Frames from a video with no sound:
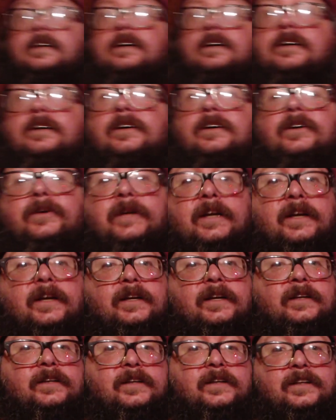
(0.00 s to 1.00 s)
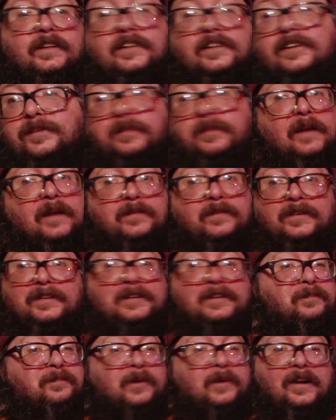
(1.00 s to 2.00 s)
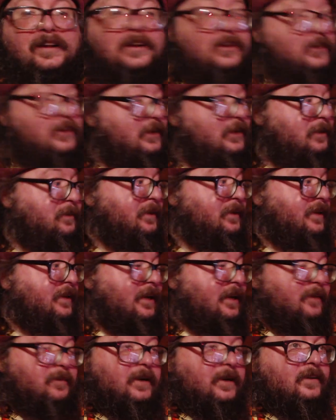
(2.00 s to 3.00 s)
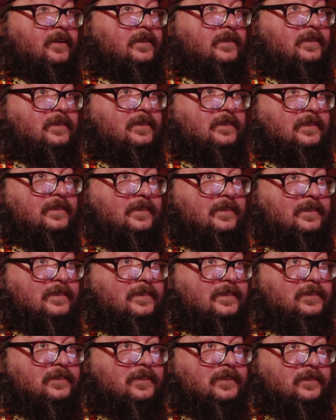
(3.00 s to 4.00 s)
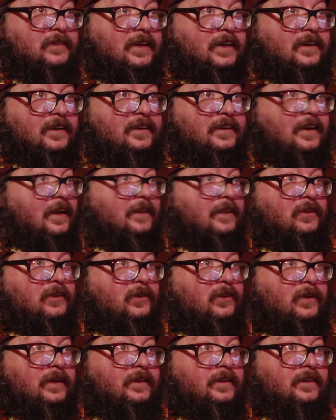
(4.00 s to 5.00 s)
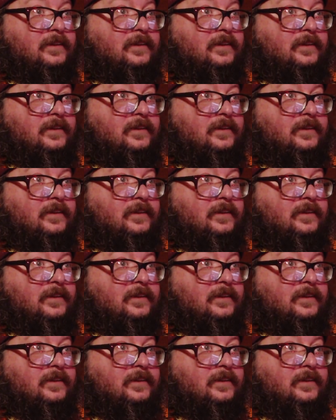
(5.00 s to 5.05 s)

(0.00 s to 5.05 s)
Oh god, this is probably they're probably all going to be a nightmare from there. I have no idea.